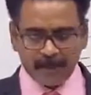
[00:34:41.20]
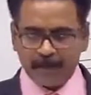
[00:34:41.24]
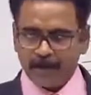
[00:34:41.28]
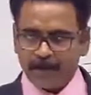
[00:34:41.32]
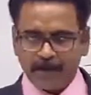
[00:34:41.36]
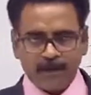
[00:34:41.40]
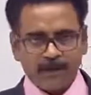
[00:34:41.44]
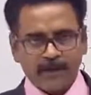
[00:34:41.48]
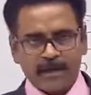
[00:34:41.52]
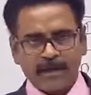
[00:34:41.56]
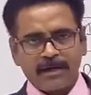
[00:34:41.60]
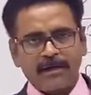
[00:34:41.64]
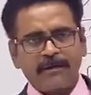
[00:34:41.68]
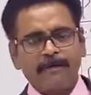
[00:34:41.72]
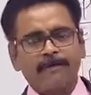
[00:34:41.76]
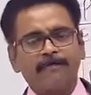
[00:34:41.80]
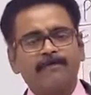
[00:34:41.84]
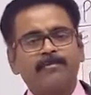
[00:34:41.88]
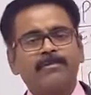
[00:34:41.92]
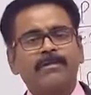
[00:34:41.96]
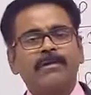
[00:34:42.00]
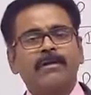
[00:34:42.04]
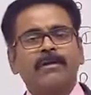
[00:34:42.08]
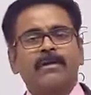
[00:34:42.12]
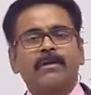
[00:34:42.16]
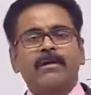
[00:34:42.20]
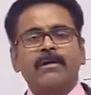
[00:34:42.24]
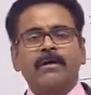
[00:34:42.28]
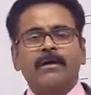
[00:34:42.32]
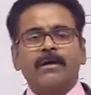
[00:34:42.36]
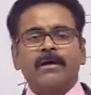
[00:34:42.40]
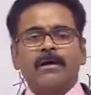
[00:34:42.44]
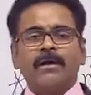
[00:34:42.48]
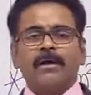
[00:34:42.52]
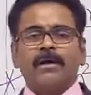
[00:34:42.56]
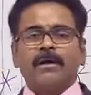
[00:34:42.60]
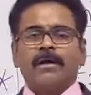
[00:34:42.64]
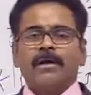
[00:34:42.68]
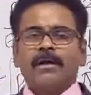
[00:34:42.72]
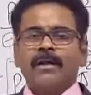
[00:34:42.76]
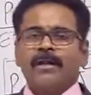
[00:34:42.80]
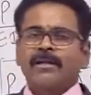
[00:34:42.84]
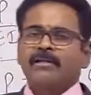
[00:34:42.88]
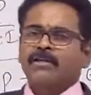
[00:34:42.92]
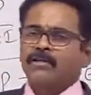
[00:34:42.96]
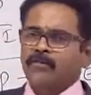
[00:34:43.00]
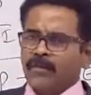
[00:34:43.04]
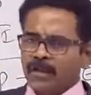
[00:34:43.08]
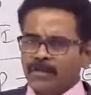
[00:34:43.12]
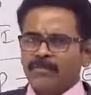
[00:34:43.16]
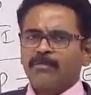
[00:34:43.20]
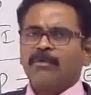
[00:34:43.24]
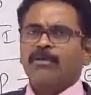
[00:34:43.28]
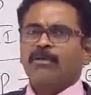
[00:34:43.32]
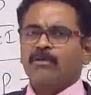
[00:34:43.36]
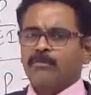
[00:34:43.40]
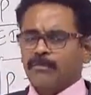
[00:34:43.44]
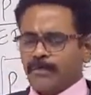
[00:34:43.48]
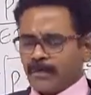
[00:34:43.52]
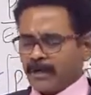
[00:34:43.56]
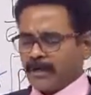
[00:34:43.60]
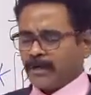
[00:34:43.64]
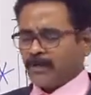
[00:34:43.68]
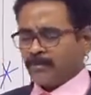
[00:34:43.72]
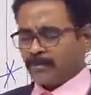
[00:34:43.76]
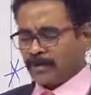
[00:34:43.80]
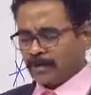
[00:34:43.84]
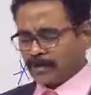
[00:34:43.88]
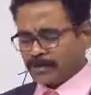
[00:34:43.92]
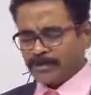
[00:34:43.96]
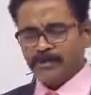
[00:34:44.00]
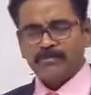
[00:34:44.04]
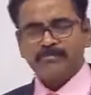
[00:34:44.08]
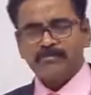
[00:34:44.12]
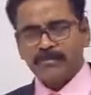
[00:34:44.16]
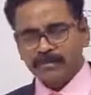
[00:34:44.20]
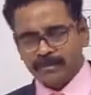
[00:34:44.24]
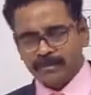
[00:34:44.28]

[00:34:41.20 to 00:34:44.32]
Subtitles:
Okay? Let us do one more point, man. Simple